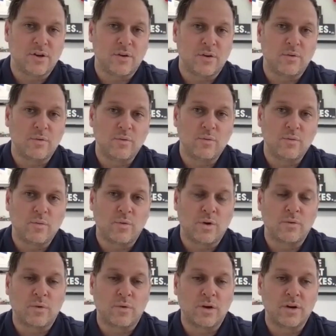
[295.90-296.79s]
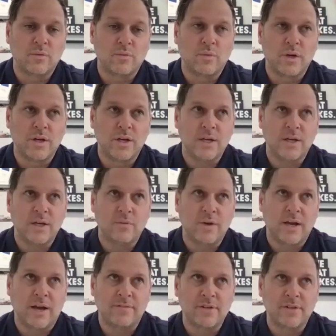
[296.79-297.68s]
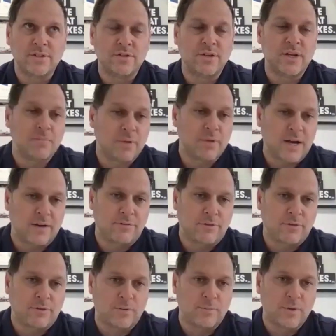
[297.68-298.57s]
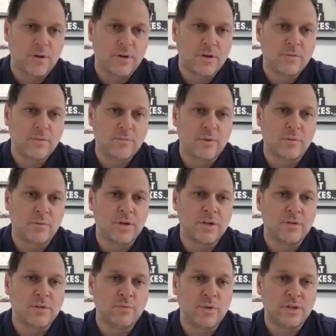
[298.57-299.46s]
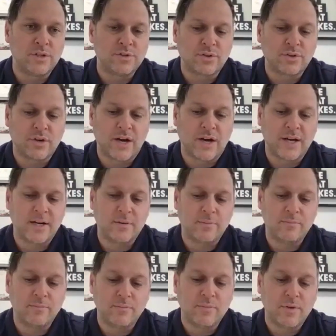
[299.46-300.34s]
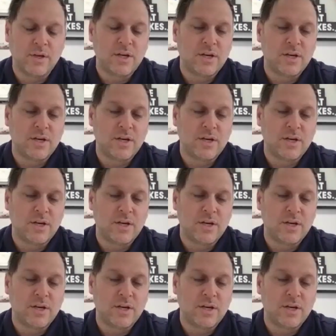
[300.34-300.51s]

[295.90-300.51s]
so we have this unique platform, but we try to